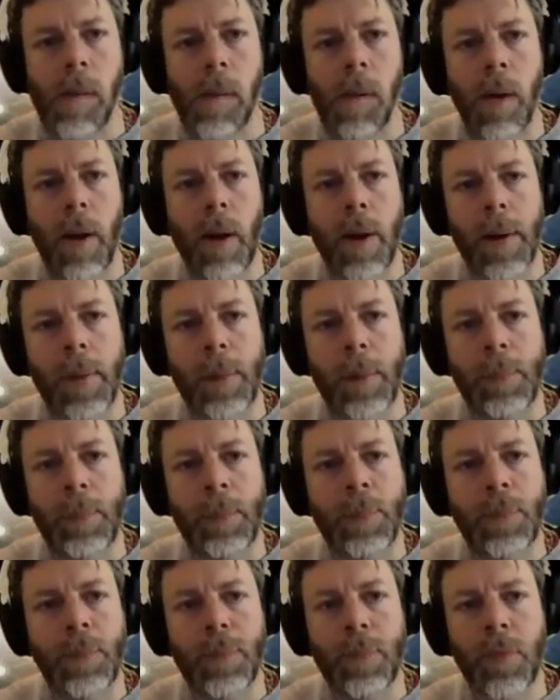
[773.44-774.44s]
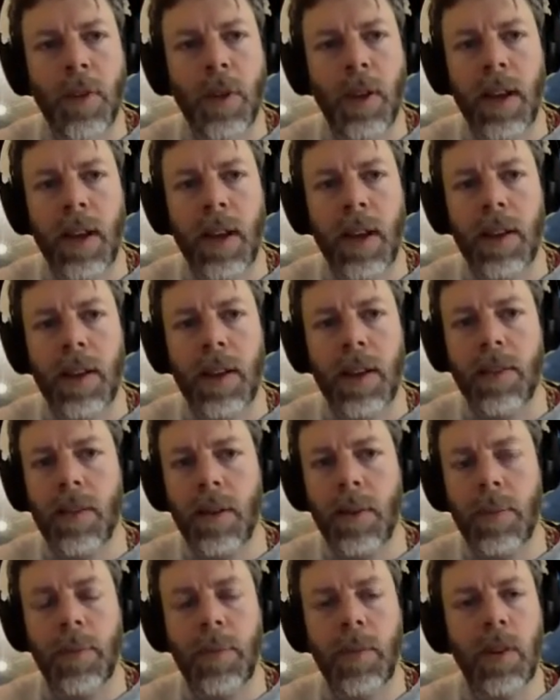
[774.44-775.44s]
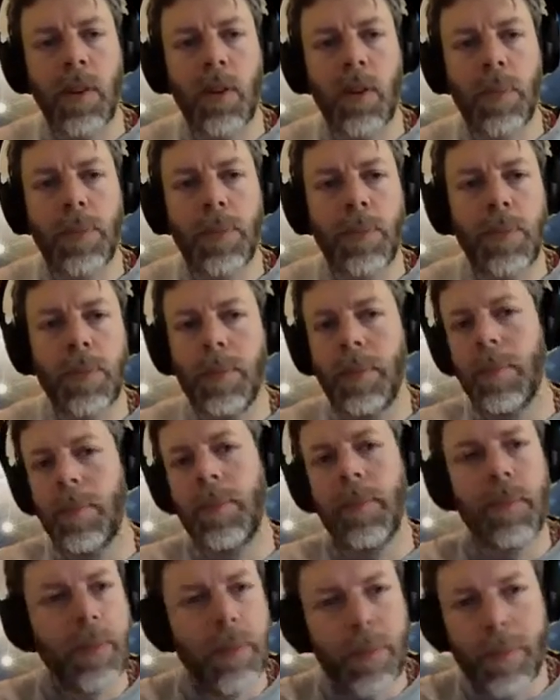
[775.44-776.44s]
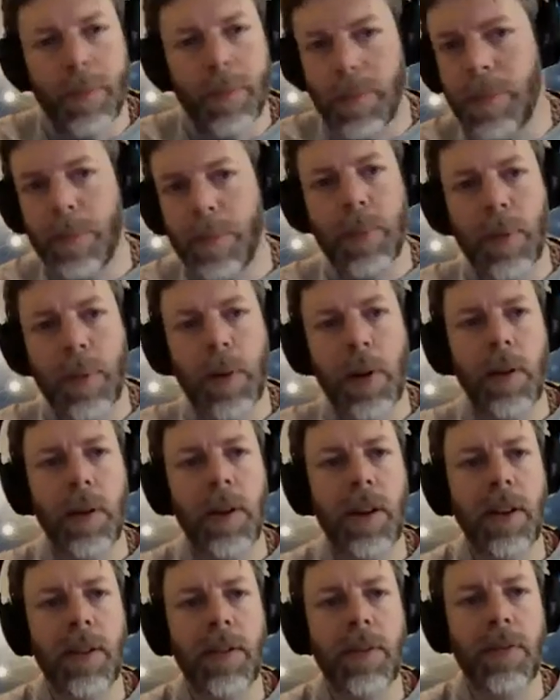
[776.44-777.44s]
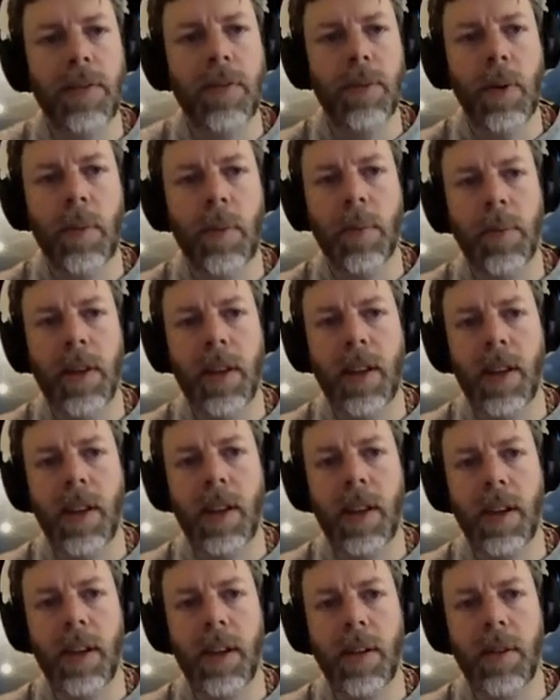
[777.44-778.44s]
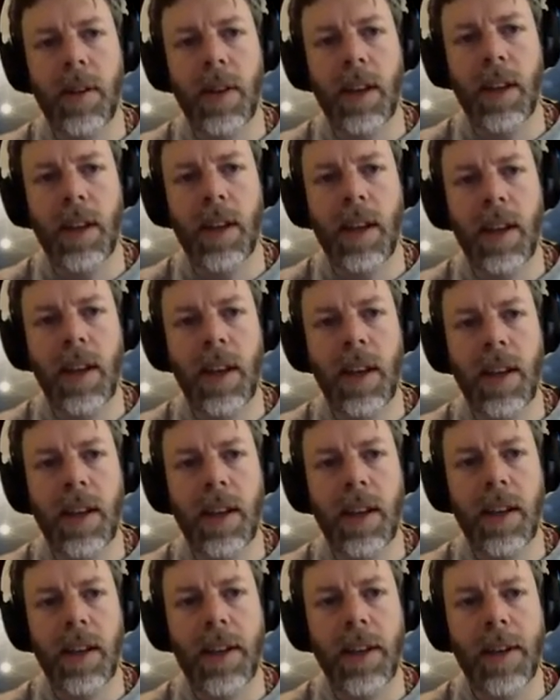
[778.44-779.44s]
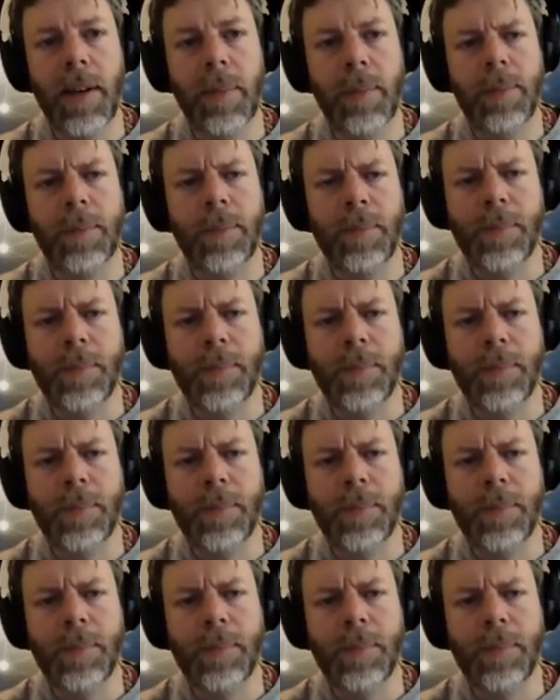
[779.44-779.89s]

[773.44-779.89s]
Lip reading: Yeah, so I'm a huge proponent of what we're building here with Eden.